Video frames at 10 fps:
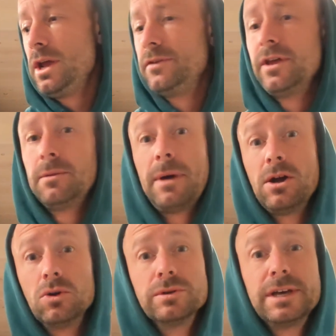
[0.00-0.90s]
And then in my
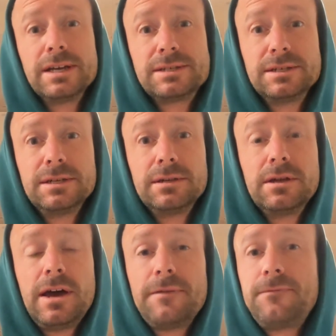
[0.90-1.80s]
own testing,
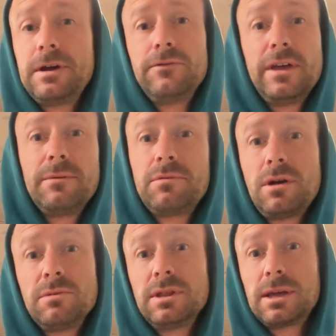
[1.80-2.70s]
I found that
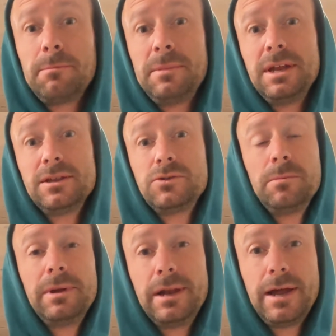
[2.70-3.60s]
probably like a minute to a
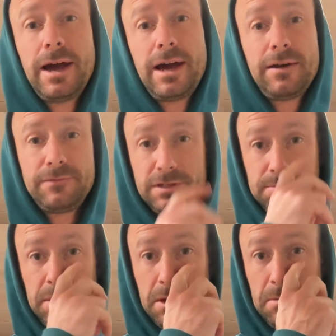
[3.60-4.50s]
minute and a half has
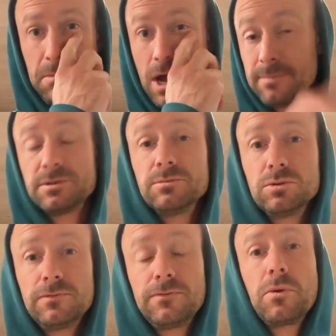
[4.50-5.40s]
been
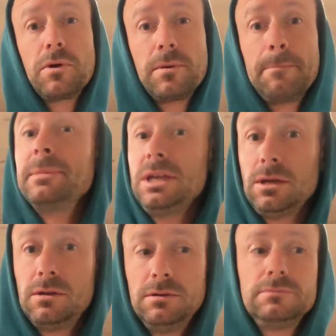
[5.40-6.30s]
optimal for me,
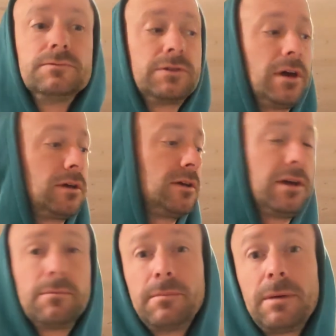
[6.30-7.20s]
okay,
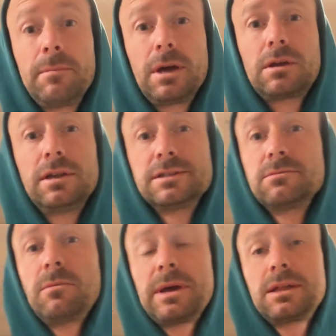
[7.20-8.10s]
and
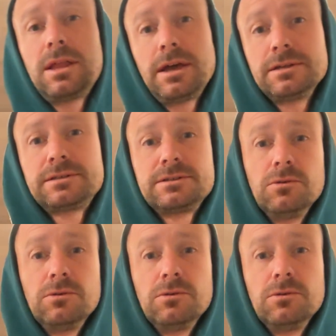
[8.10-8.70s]
some of my clients.